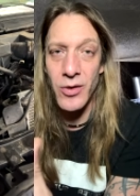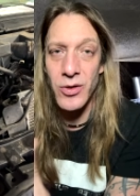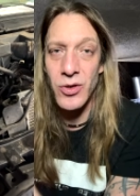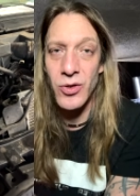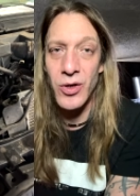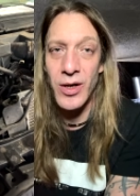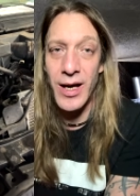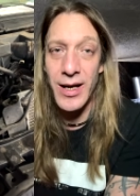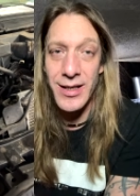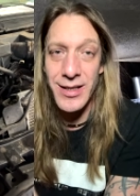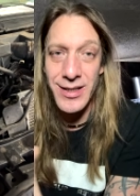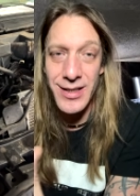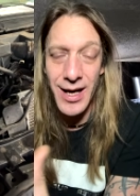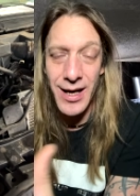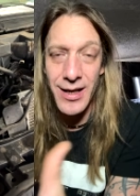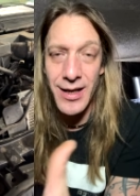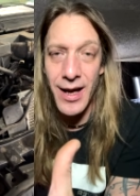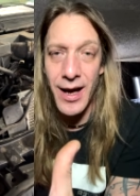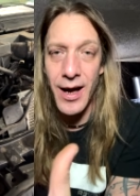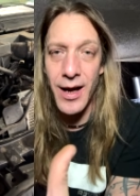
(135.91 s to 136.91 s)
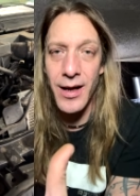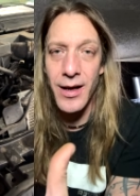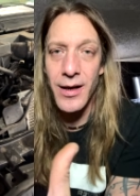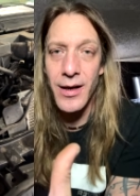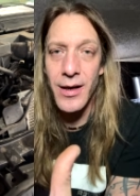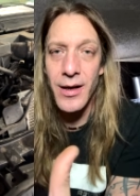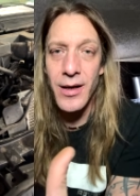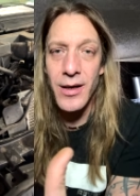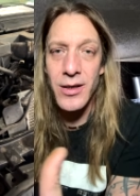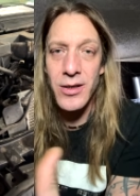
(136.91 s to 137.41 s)
So you got to send that.
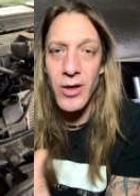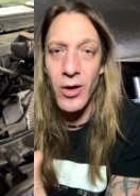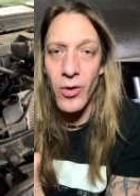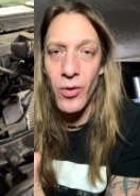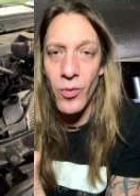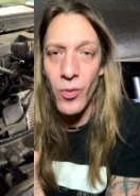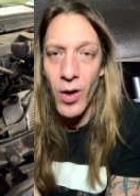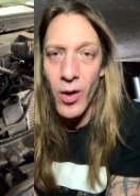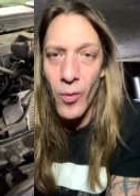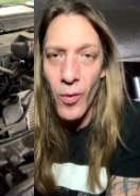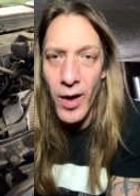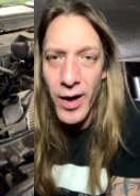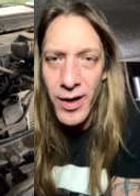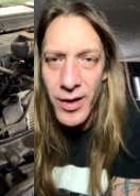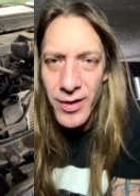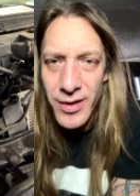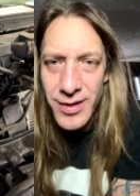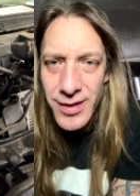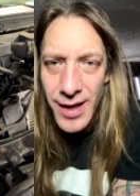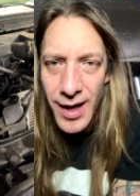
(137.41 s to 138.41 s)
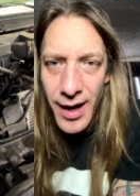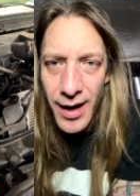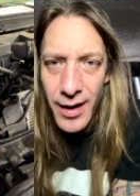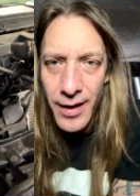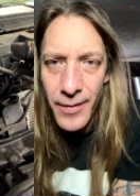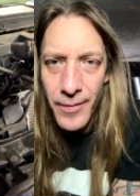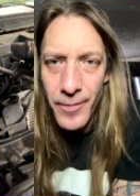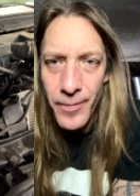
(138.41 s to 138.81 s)
So what wire is that?